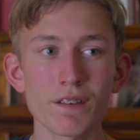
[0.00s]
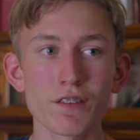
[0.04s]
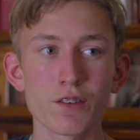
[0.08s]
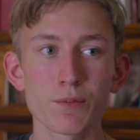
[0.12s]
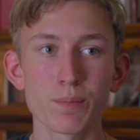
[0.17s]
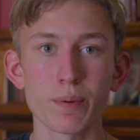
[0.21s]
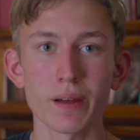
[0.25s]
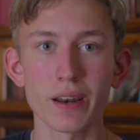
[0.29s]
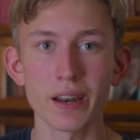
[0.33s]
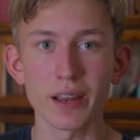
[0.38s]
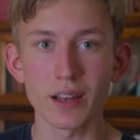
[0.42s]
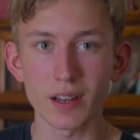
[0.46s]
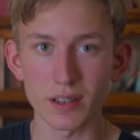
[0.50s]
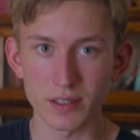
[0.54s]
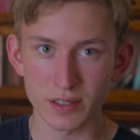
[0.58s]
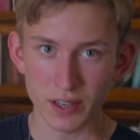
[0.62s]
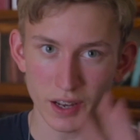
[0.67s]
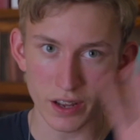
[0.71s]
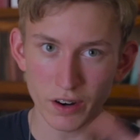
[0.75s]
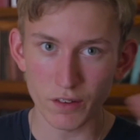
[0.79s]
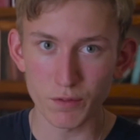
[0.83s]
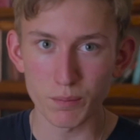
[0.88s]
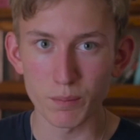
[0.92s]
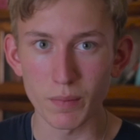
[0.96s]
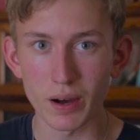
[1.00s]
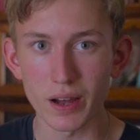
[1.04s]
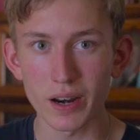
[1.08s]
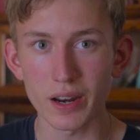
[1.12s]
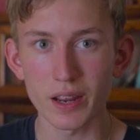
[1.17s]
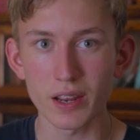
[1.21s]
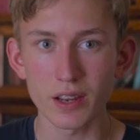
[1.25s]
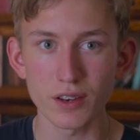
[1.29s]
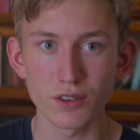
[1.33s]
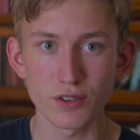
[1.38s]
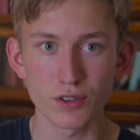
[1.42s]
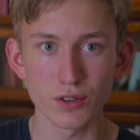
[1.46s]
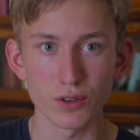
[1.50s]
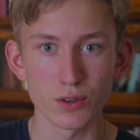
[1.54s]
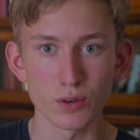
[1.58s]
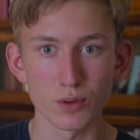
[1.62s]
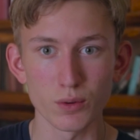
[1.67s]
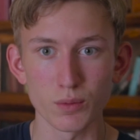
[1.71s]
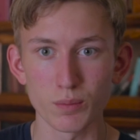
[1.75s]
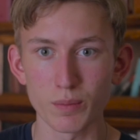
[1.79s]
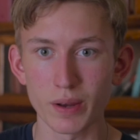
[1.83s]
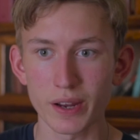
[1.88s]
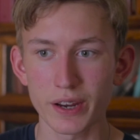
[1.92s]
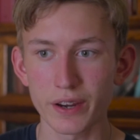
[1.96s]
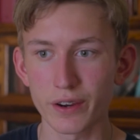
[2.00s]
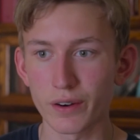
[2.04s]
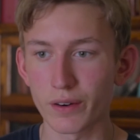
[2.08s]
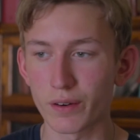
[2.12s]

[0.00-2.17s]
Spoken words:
of spending a ton of money to make